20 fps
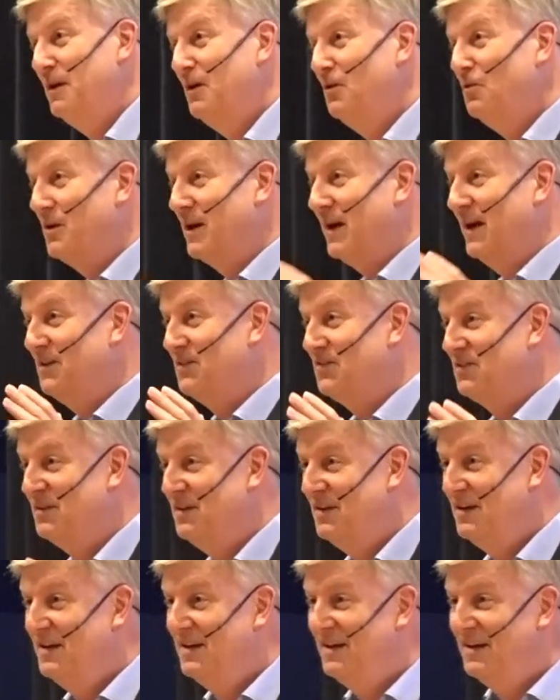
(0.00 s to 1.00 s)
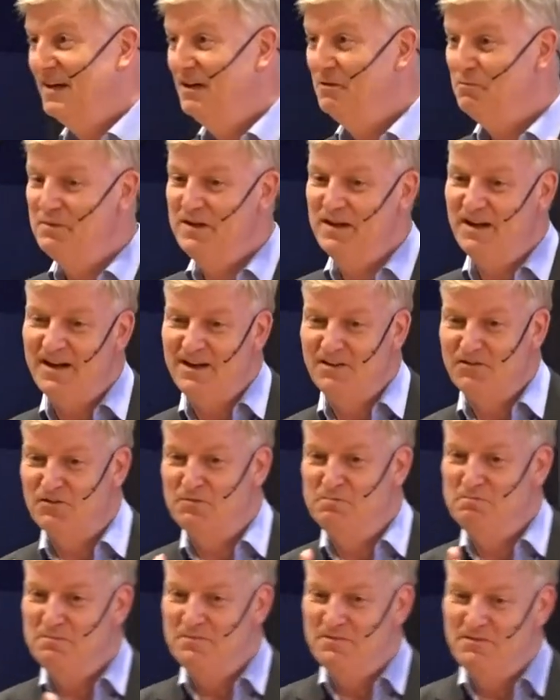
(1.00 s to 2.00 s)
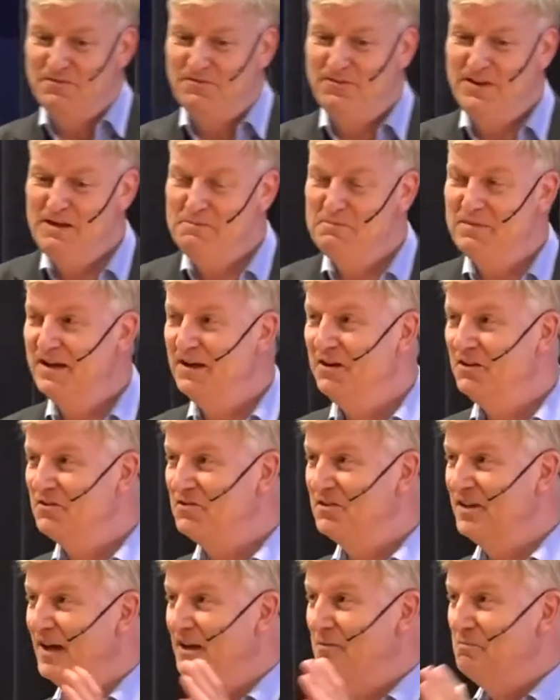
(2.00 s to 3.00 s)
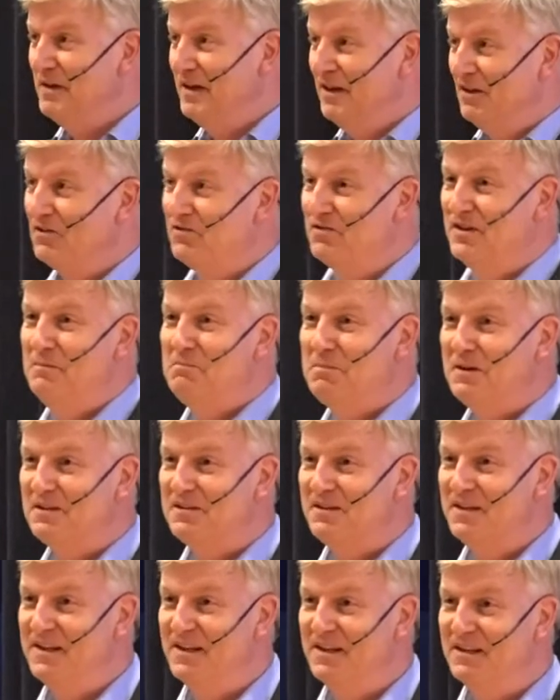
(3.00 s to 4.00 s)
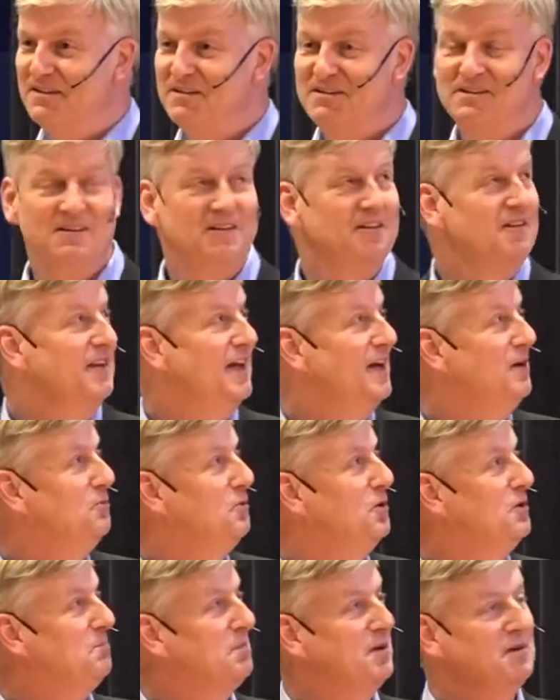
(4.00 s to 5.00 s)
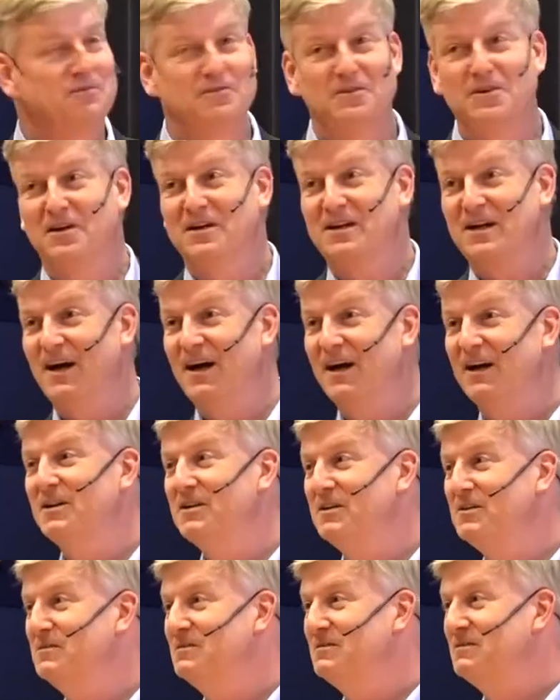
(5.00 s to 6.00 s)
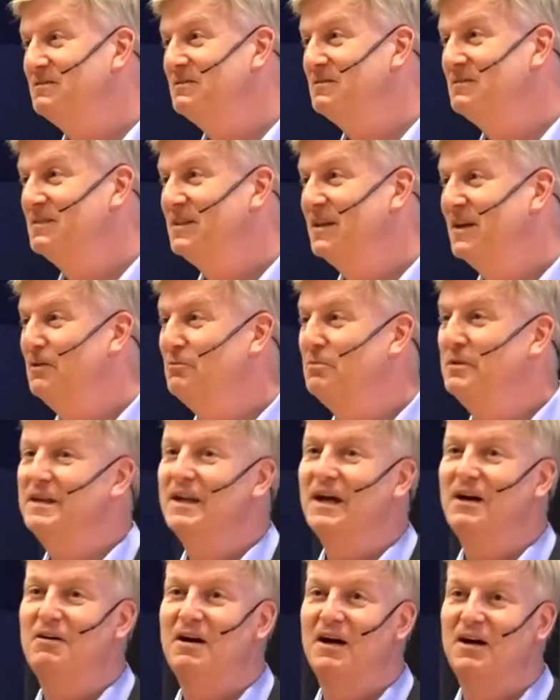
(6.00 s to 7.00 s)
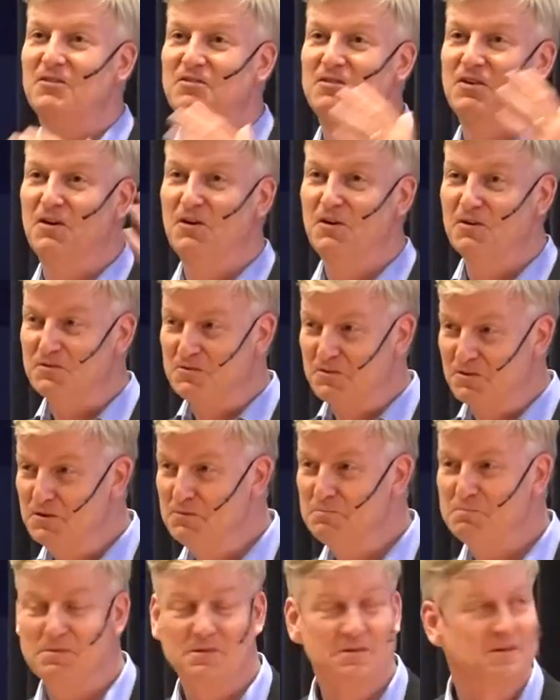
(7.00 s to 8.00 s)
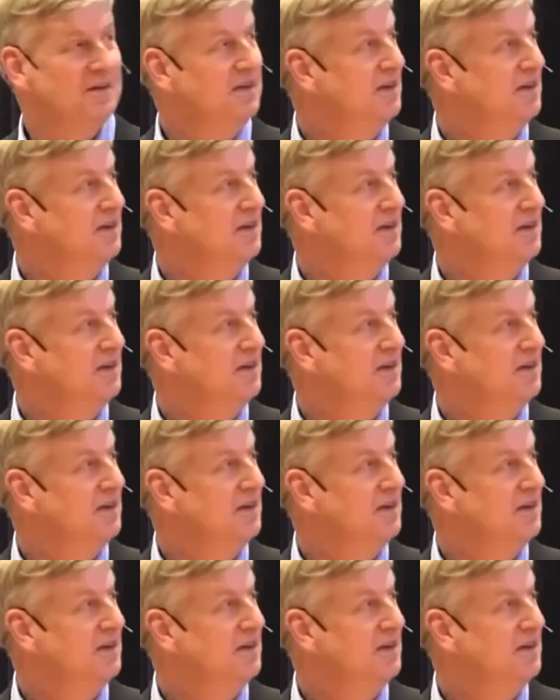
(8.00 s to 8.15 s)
we look at, if we ask females and males separately, they would prefer Carlo. If we now ask the whole group,